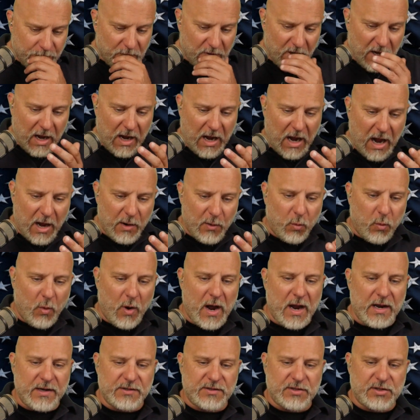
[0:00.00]
I
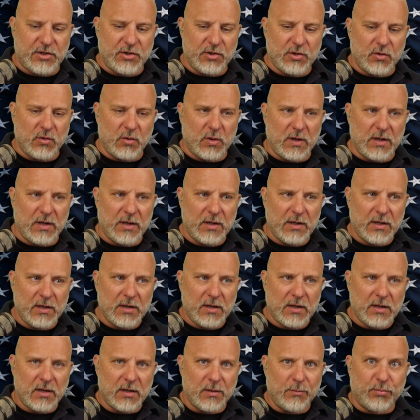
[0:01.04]
want to
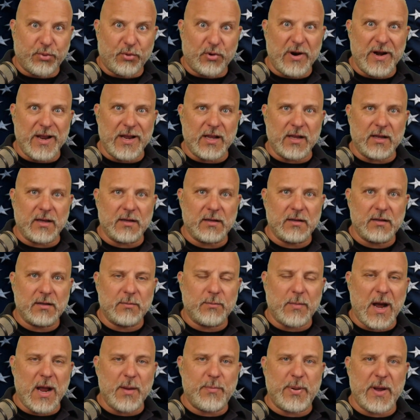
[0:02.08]
bring
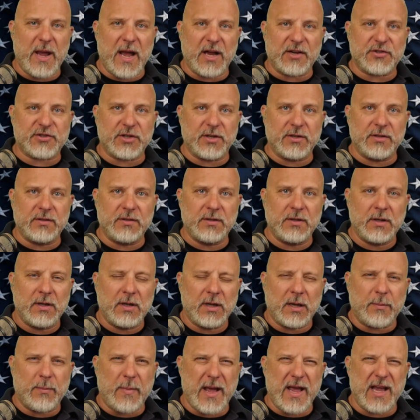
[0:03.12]
my passion
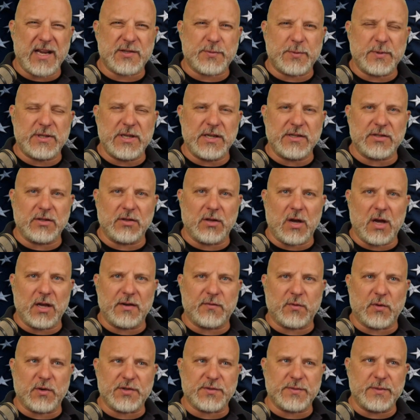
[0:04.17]
and my expertise in law
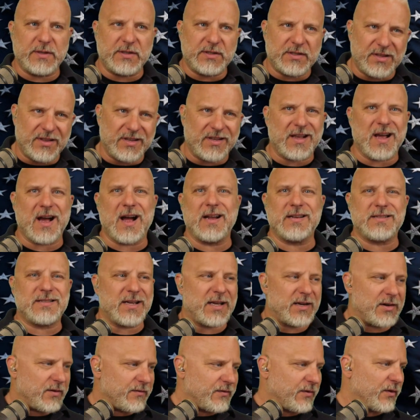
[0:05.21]
enforcement to the
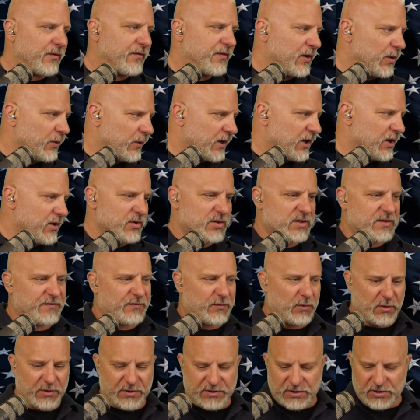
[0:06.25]
content of reviewing use of
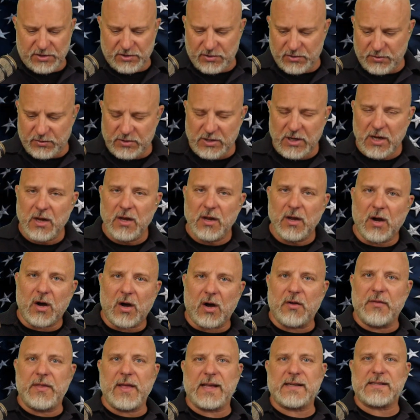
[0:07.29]
force issues,
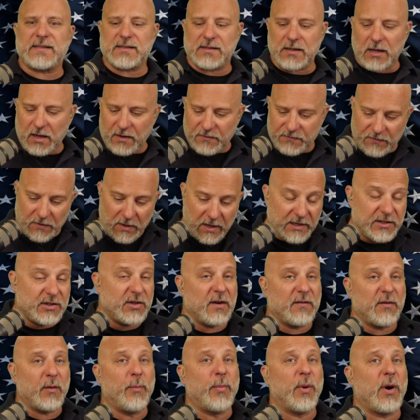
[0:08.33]
all that stuff. I do
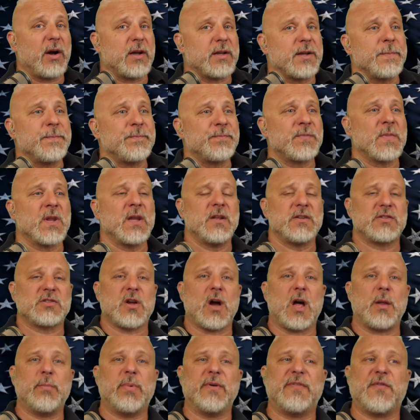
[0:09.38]
have a book. It's
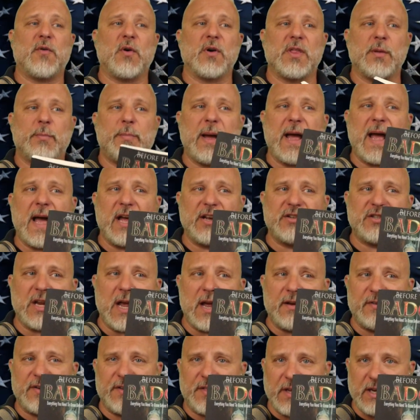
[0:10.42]
called Before the Badge,
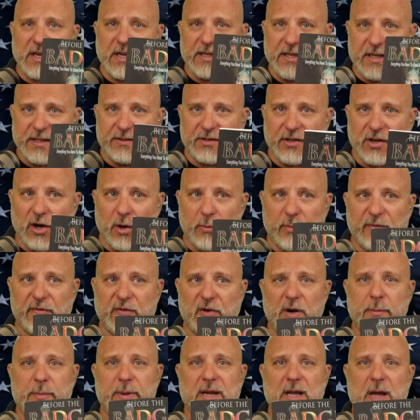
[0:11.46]
Everything You Need to Know
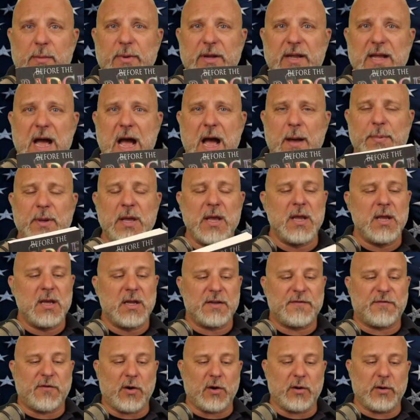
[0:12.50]
Before You Become a Cop,
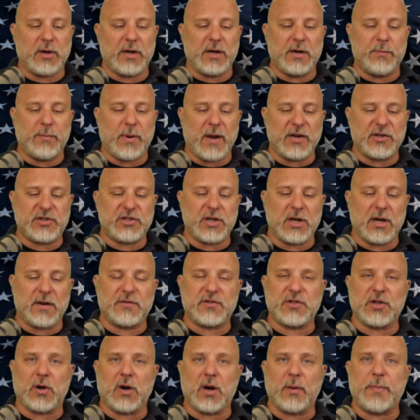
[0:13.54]
forwarded by Sheriff
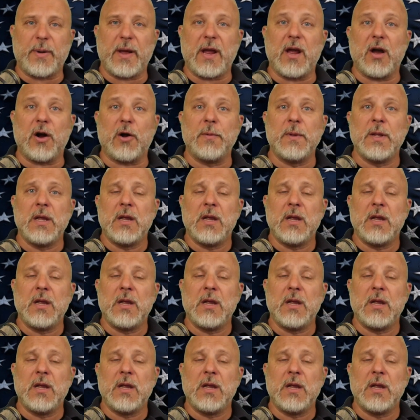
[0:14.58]
Joe Arpaio.